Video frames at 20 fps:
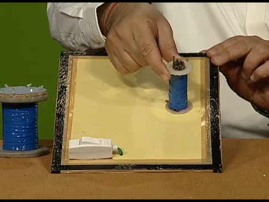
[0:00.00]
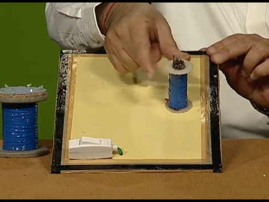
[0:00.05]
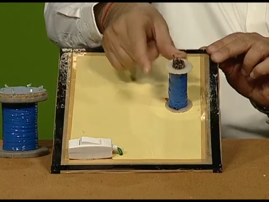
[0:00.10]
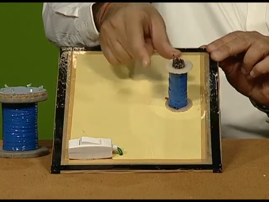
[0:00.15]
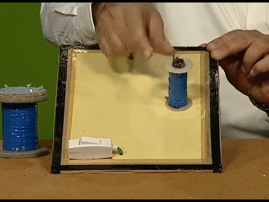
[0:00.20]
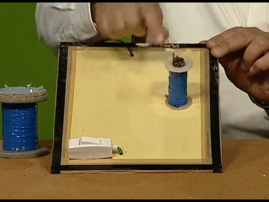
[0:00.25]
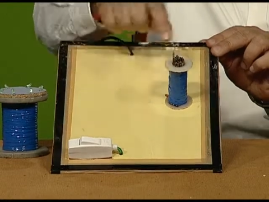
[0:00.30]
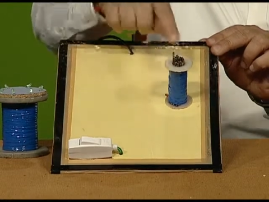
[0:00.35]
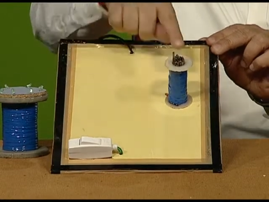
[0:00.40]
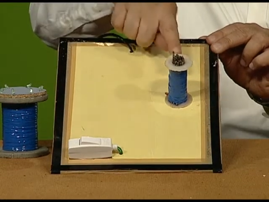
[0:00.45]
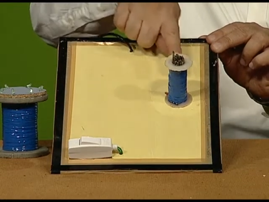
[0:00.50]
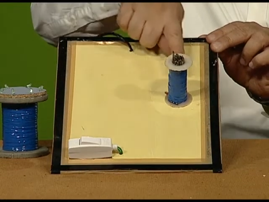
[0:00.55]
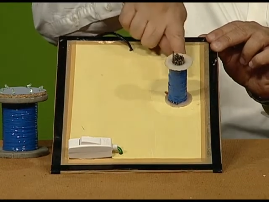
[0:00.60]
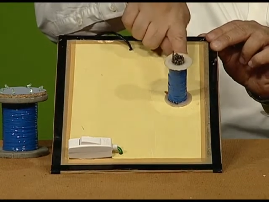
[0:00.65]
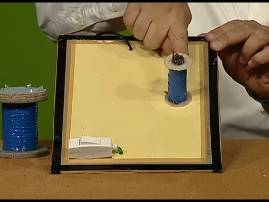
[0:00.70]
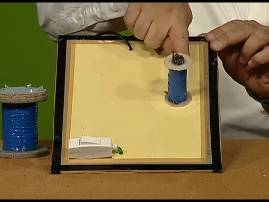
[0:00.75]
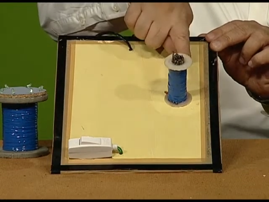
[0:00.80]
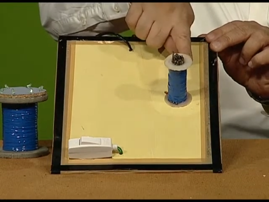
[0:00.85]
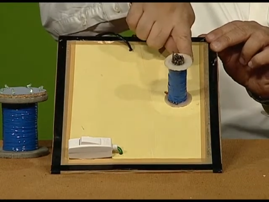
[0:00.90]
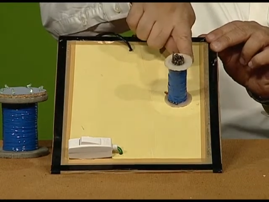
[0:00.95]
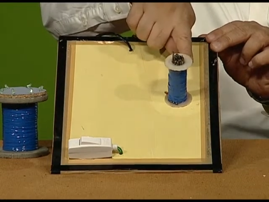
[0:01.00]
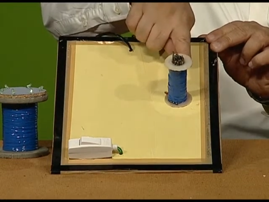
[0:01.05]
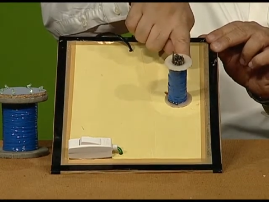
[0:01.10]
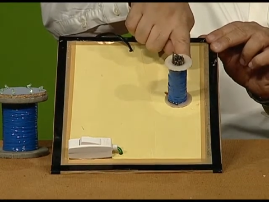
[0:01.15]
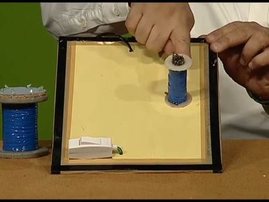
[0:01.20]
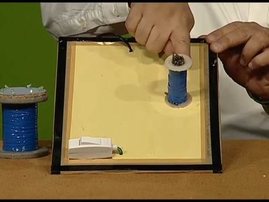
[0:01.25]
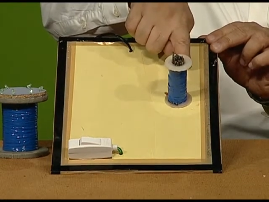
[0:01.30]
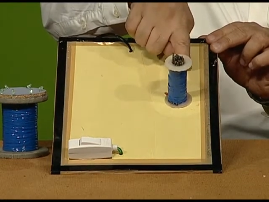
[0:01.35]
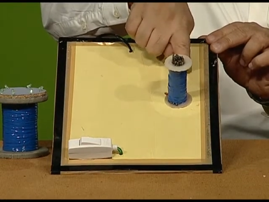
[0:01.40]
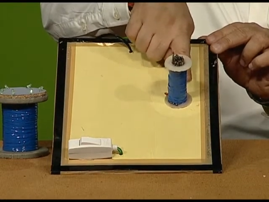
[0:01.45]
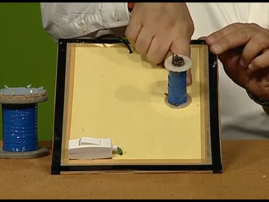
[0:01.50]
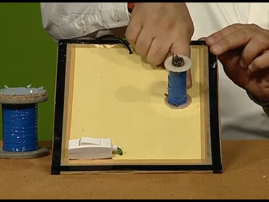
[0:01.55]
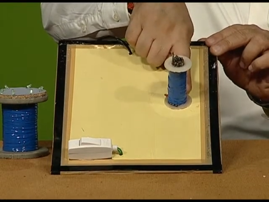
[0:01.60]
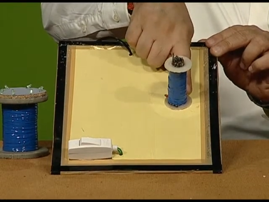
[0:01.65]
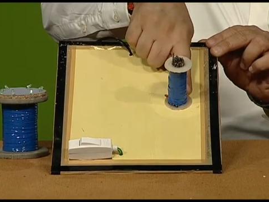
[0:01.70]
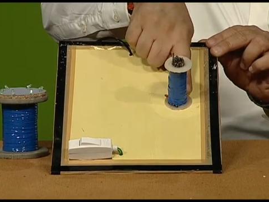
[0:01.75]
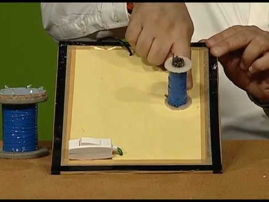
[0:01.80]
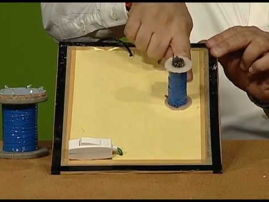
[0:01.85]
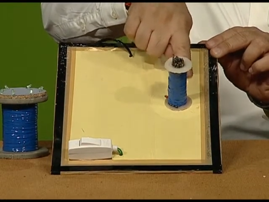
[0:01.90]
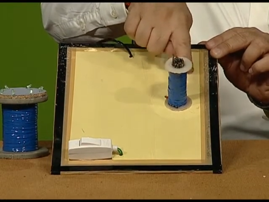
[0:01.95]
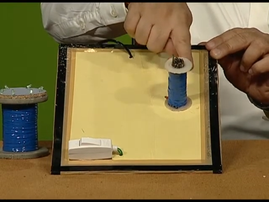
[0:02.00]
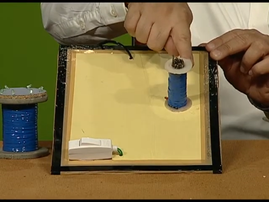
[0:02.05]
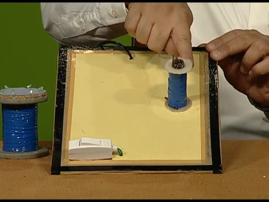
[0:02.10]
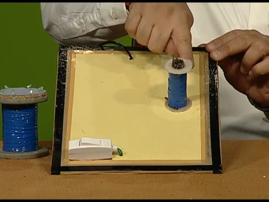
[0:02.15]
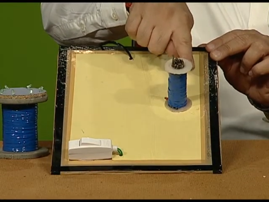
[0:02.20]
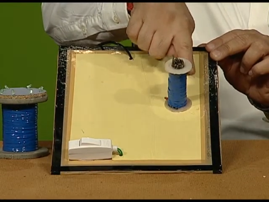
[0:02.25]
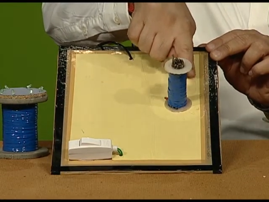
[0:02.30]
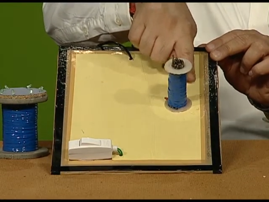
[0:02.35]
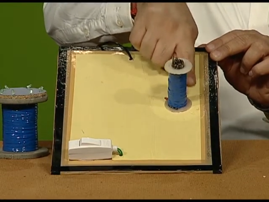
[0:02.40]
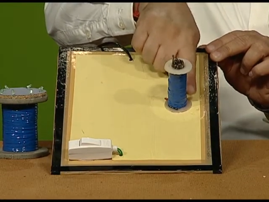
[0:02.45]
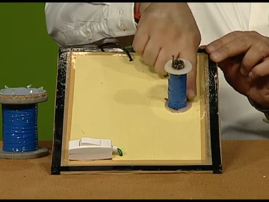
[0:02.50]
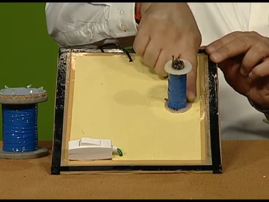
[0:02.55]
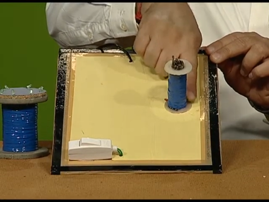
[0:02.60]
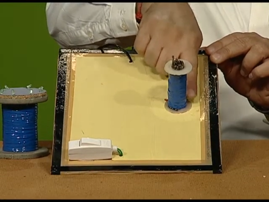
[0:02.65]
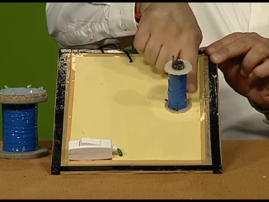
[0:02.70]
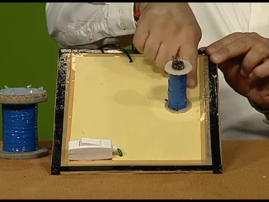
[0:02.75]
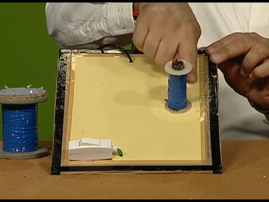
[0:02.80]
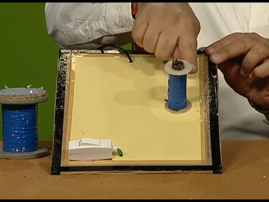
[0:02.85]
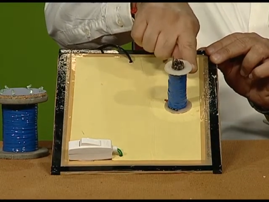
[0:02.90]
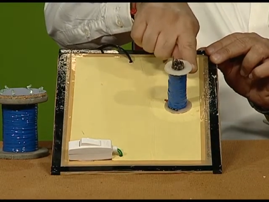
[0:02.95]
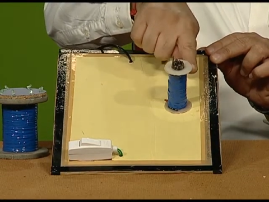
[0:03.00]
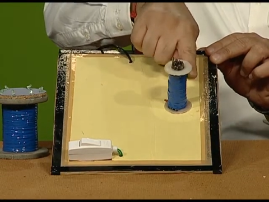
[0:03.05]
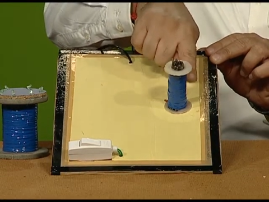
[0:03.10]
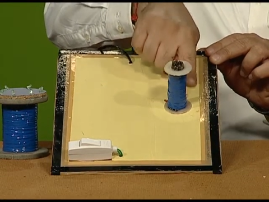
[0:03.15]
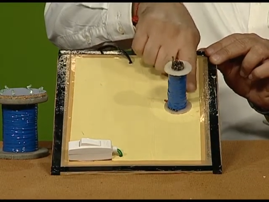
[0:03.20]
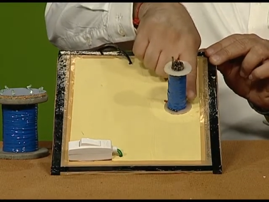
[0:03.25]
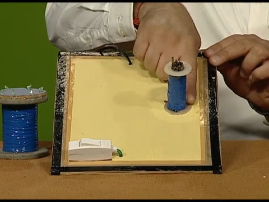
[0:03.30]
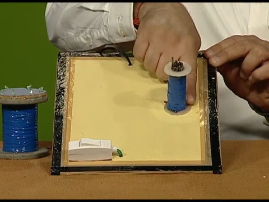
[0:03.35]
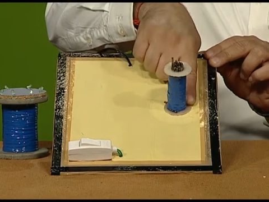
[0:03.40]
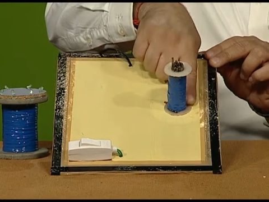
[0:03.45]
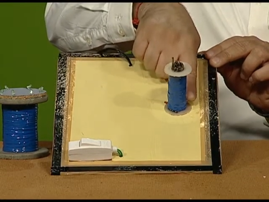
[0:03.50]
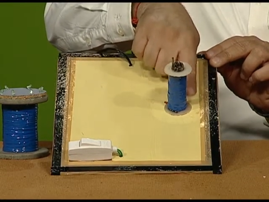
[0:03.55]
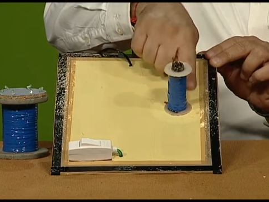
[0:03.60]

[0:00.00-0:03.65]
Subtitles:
(no speaker visible)